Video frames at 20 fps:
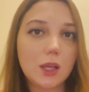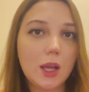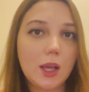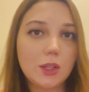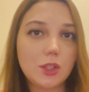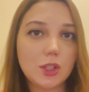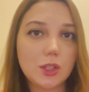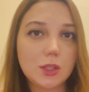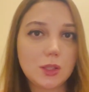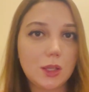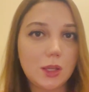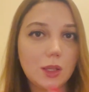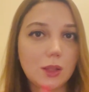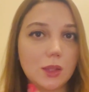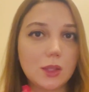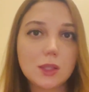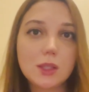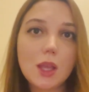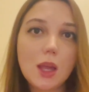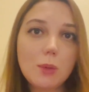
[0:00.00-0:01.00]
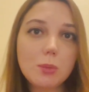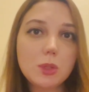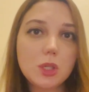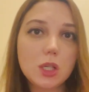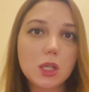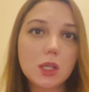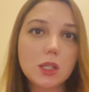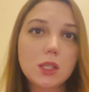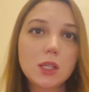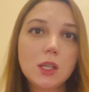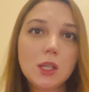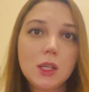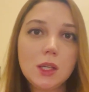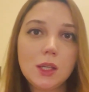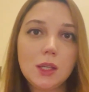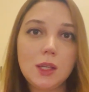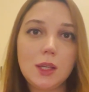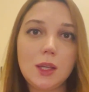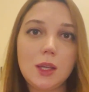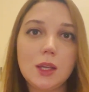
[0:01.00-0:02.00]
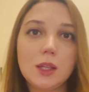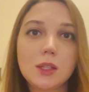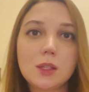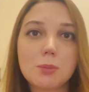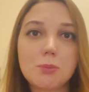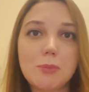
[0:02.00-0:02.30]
I just take the subject and